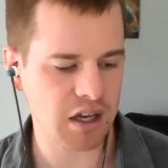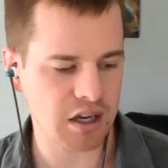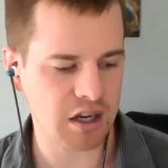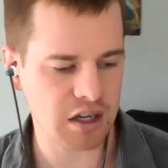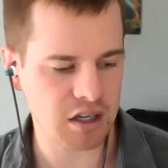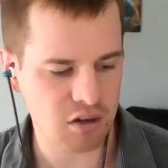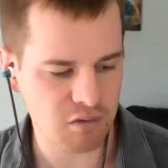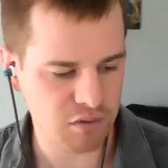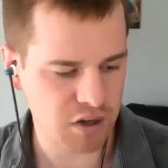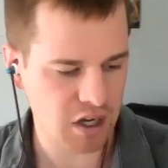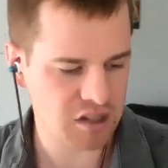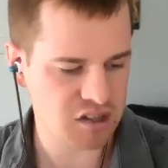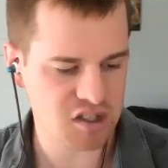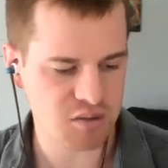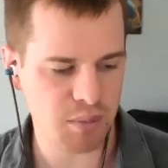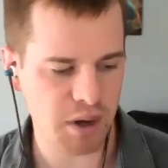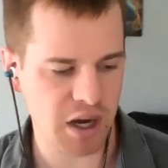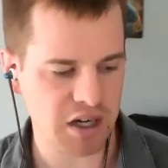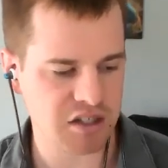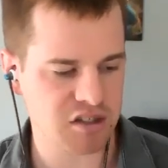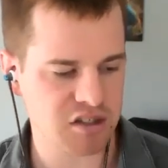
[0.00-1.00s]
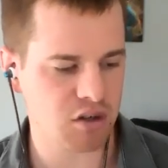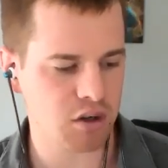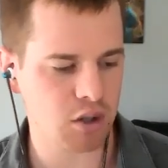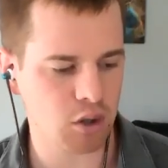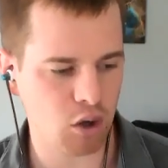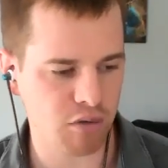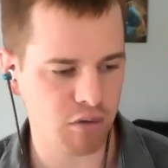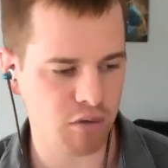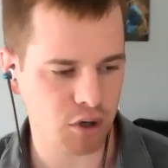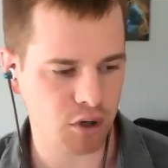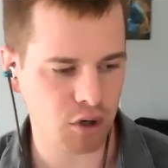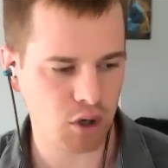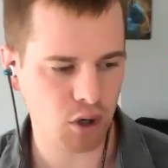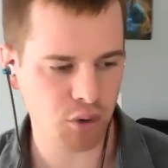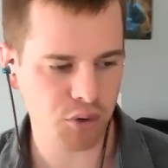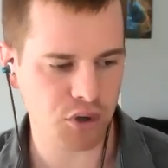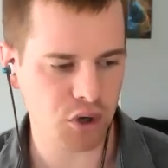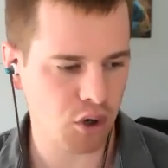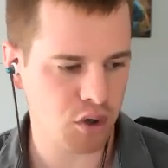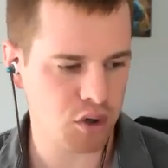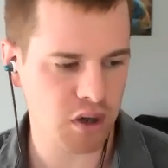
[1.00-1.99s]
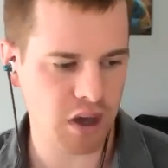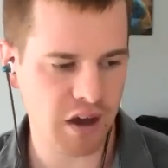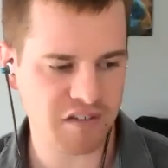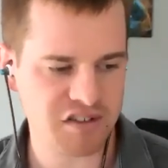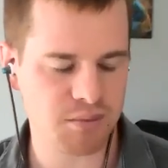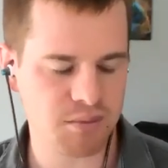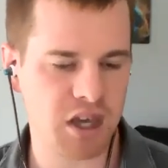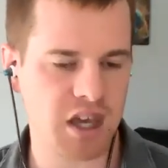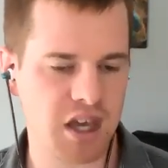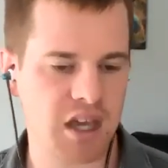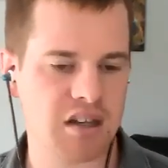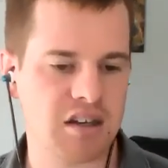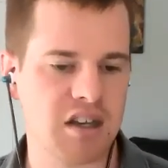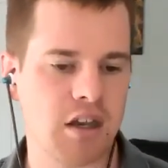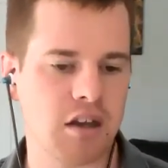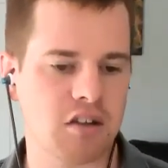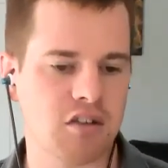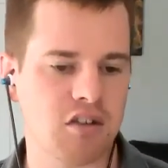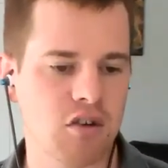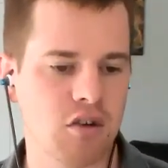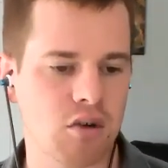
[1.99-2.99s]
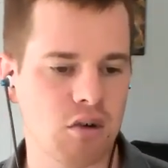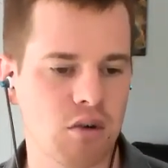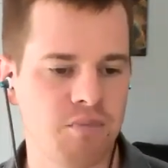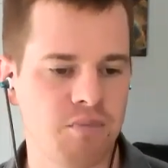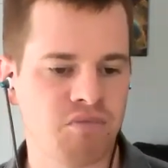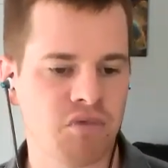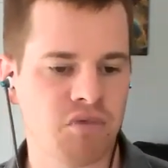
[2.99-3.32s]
and you've got this bacterial overgrowth, and oh, you have some candida too.